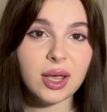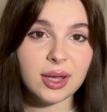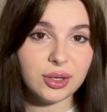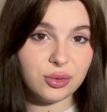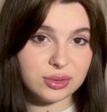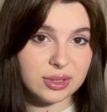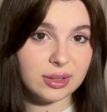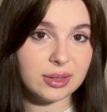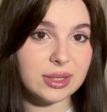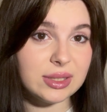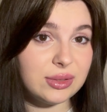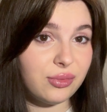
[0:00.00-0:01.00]
using
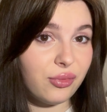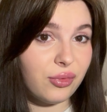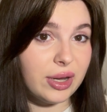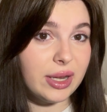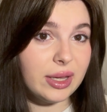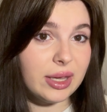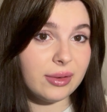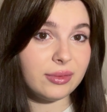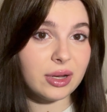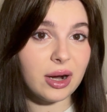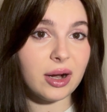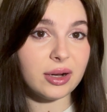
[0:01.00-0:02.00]
these free gift
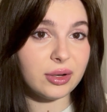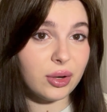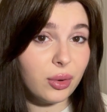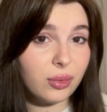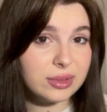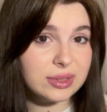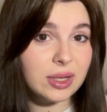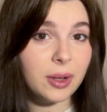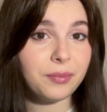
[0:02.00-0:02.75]
card codes.